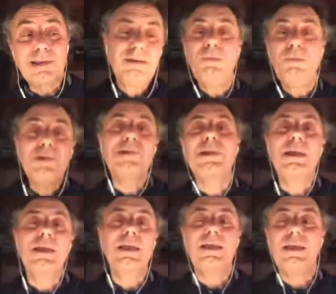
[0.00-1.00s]
the
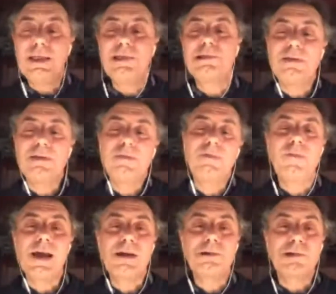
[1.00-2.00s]
music is in
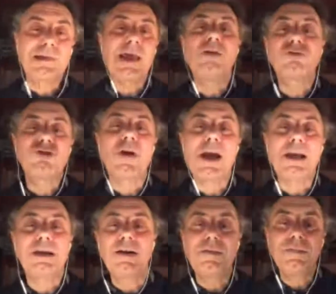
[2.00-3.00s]
fact the soundtrack
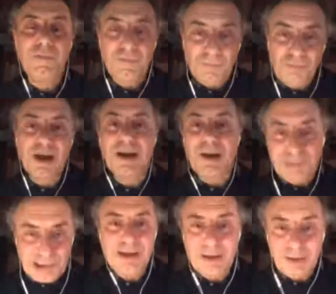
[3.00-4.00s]
of what I'm
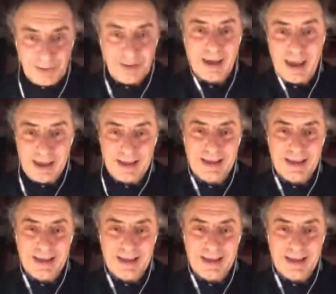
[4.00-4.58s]
seeing today,